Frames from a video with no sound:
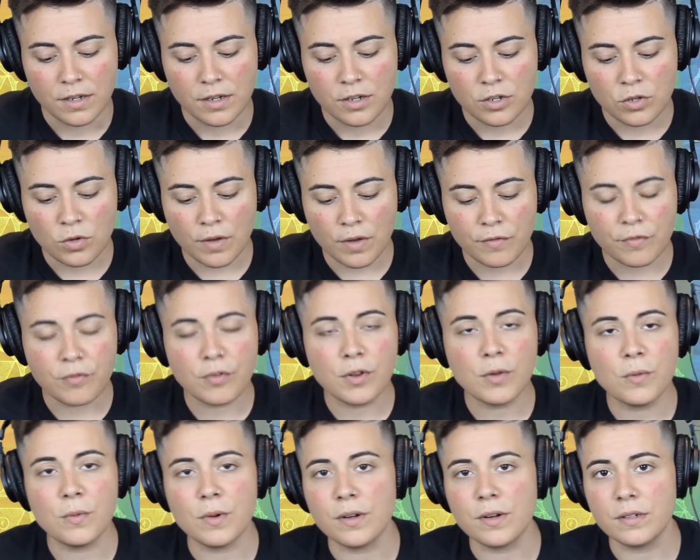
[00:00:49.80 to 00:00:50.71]
you have
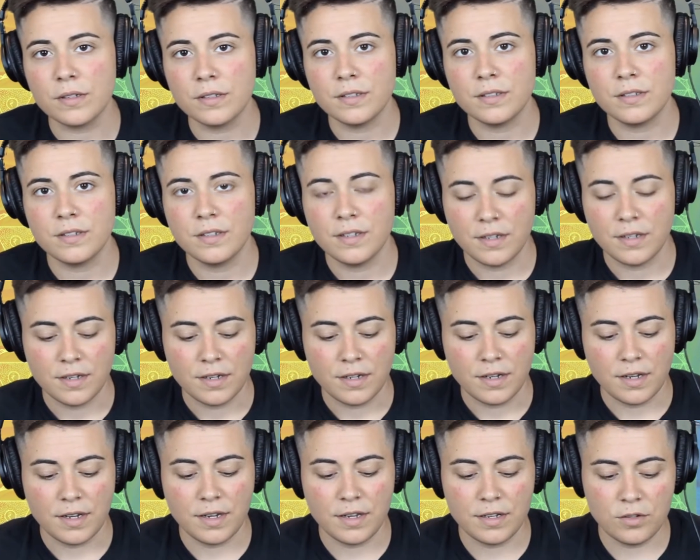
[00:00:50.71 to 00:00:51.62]
free will
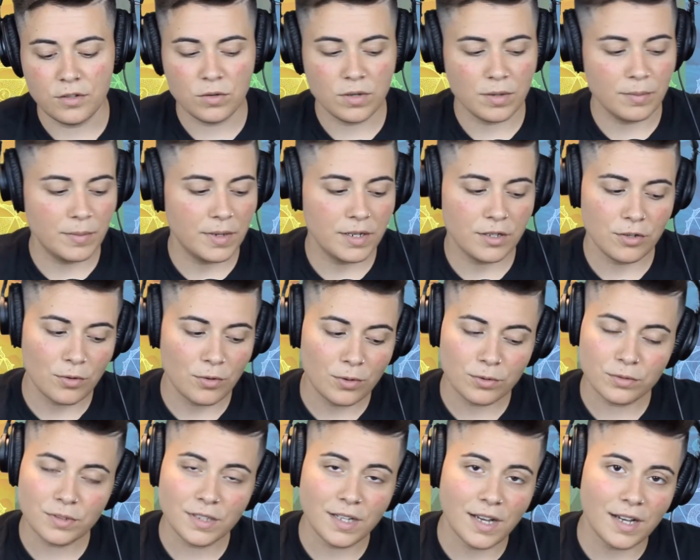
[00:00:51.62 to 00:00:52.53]
and you can make your
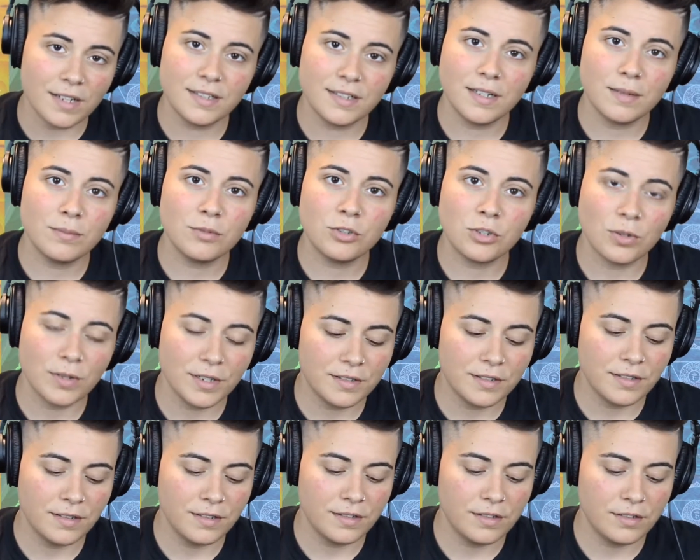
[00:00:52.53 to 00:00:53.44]
own goddamn
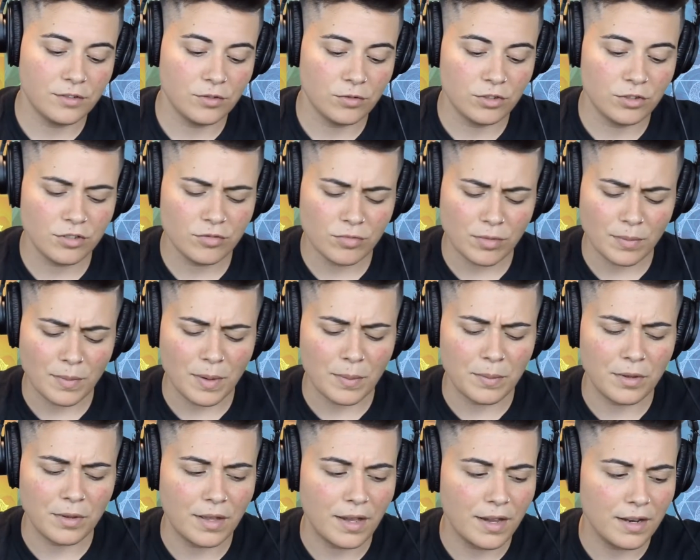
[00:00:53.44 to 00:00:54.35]
choices. So just
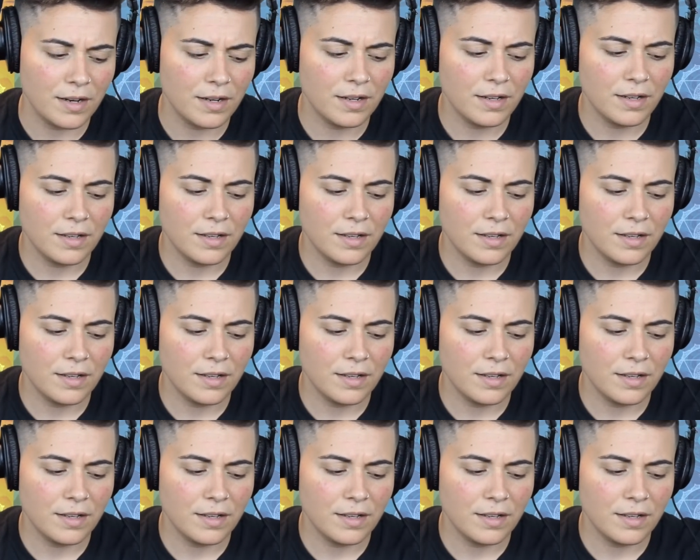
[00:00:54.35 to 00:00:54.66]
remember that.